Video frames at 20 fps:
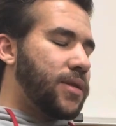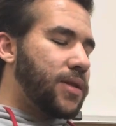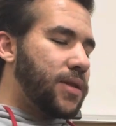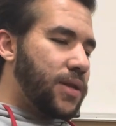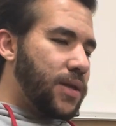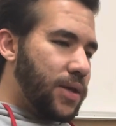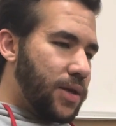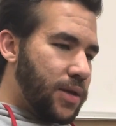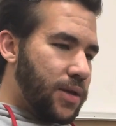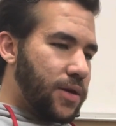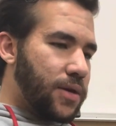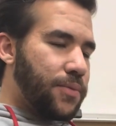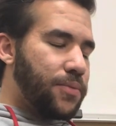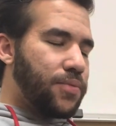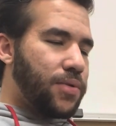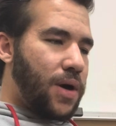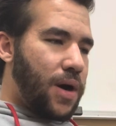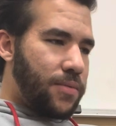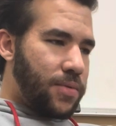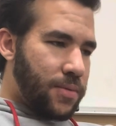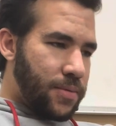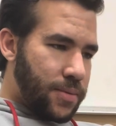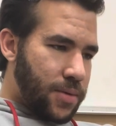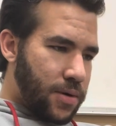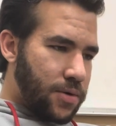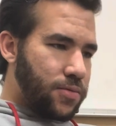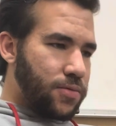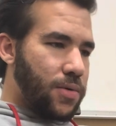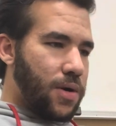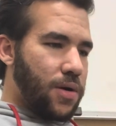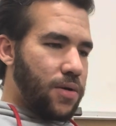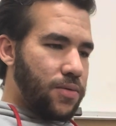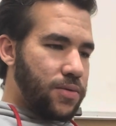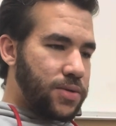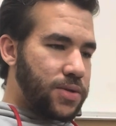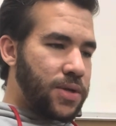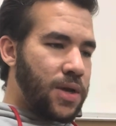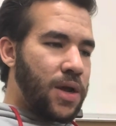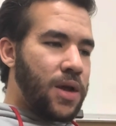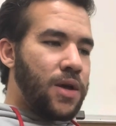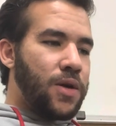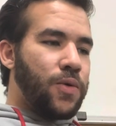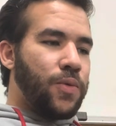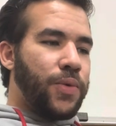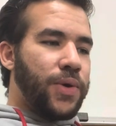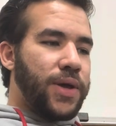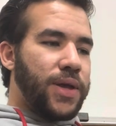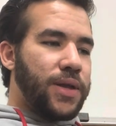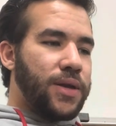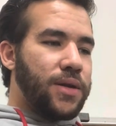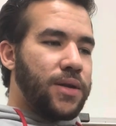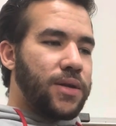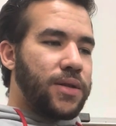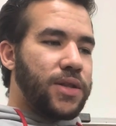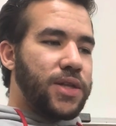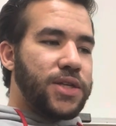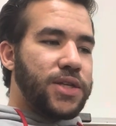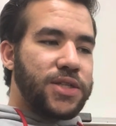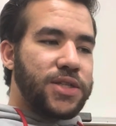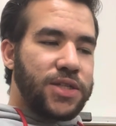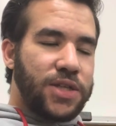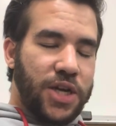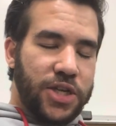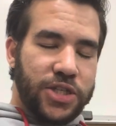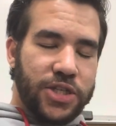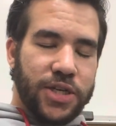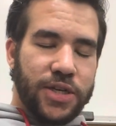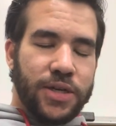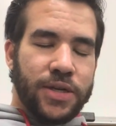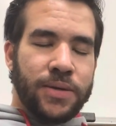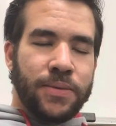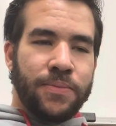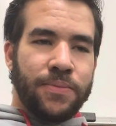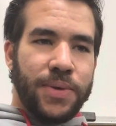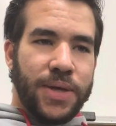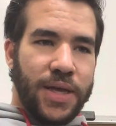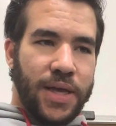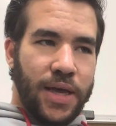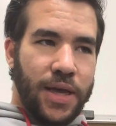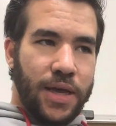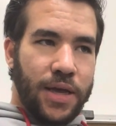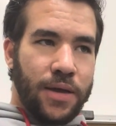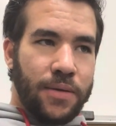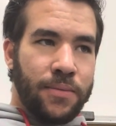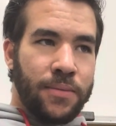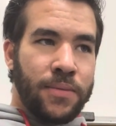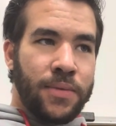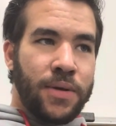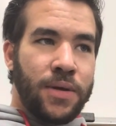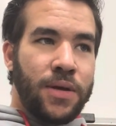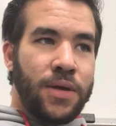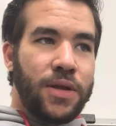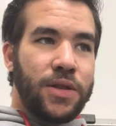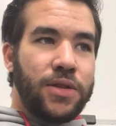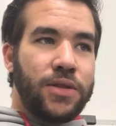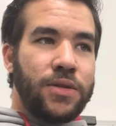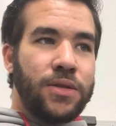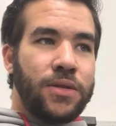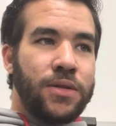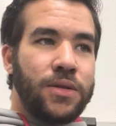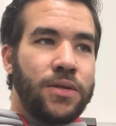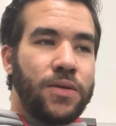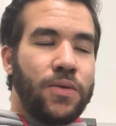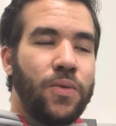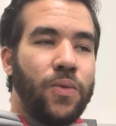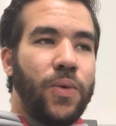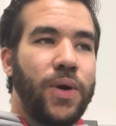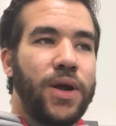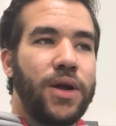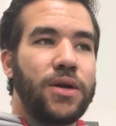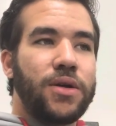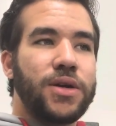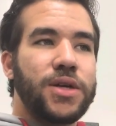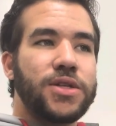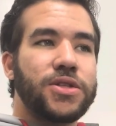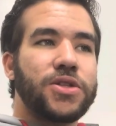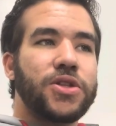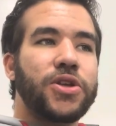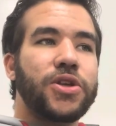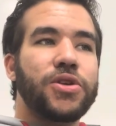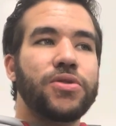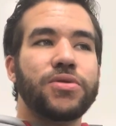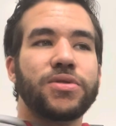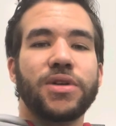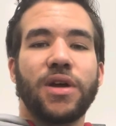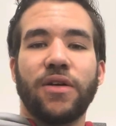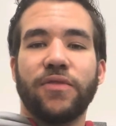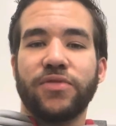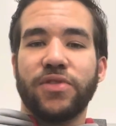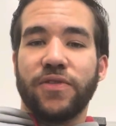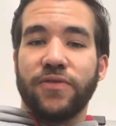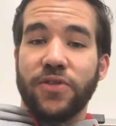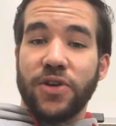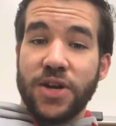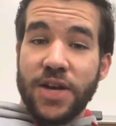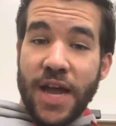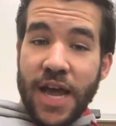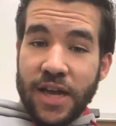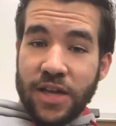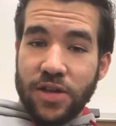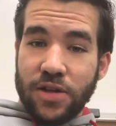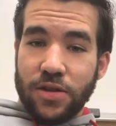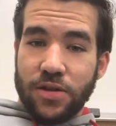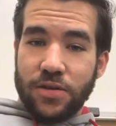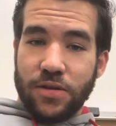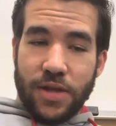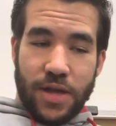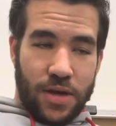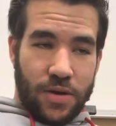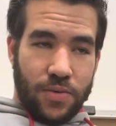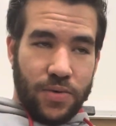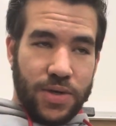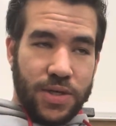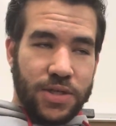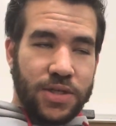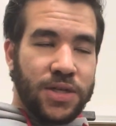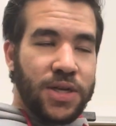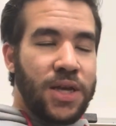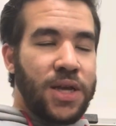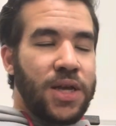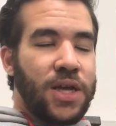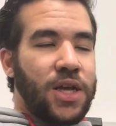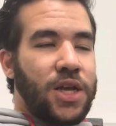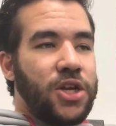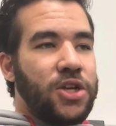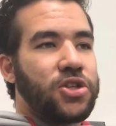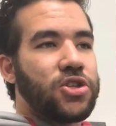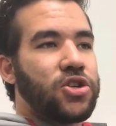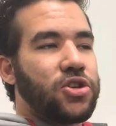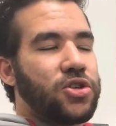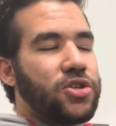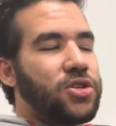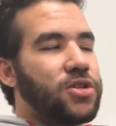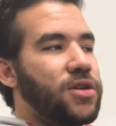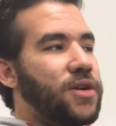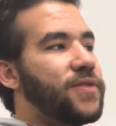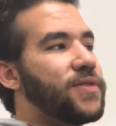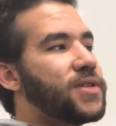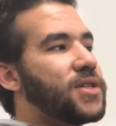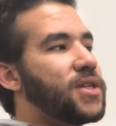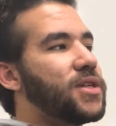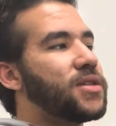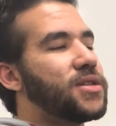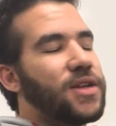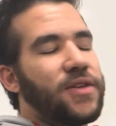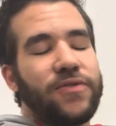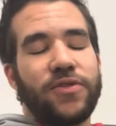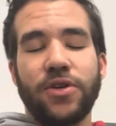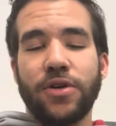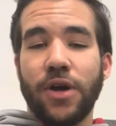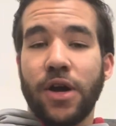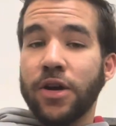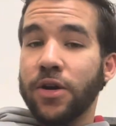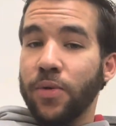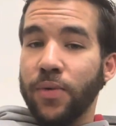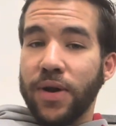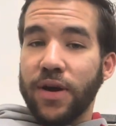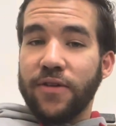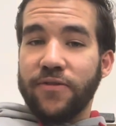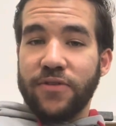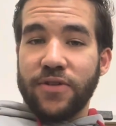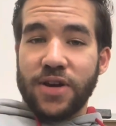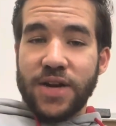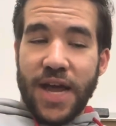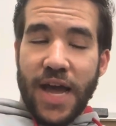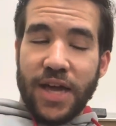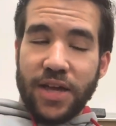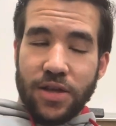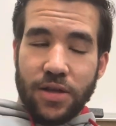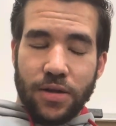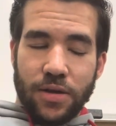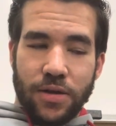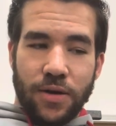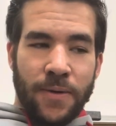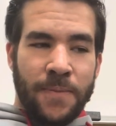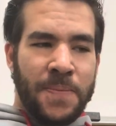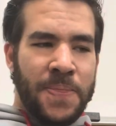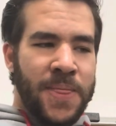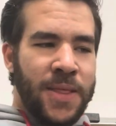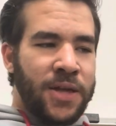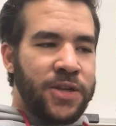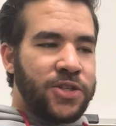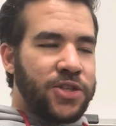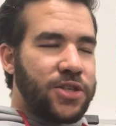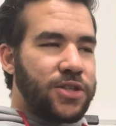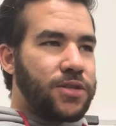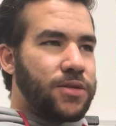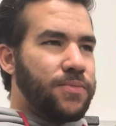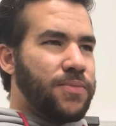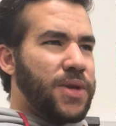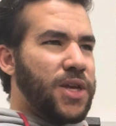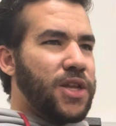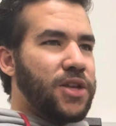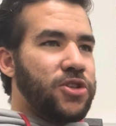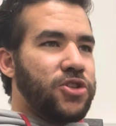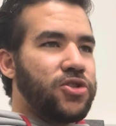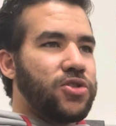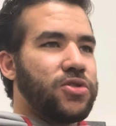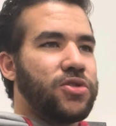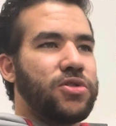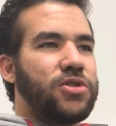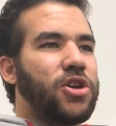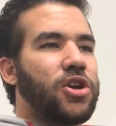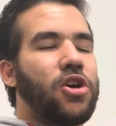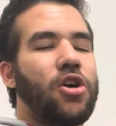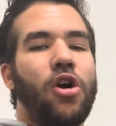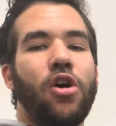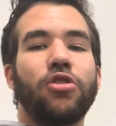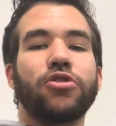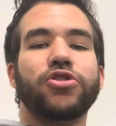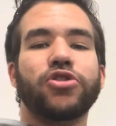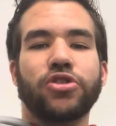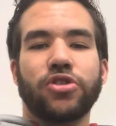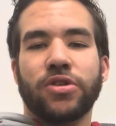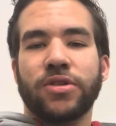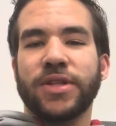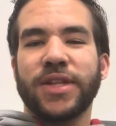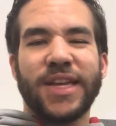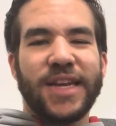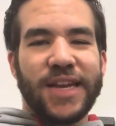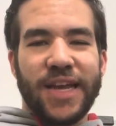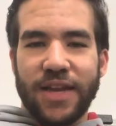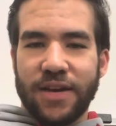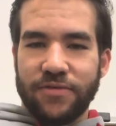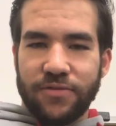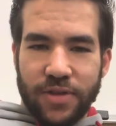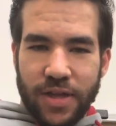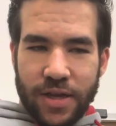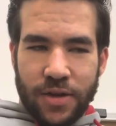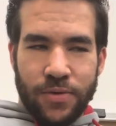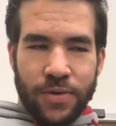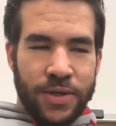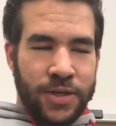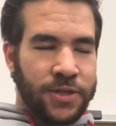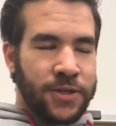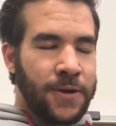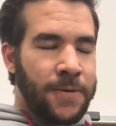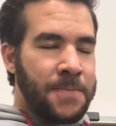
The problem arose when the discussion became, where is the use of the vernacular language in church services? If you're unaware, vernacular just means the culture, the native language.